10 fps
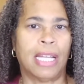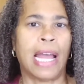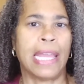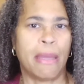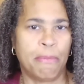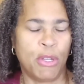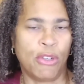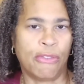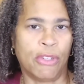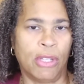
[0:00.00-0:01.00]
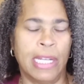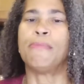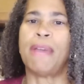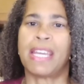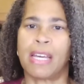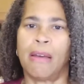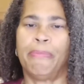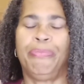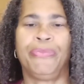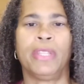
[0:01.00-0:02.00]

I am beautiful. The makeup,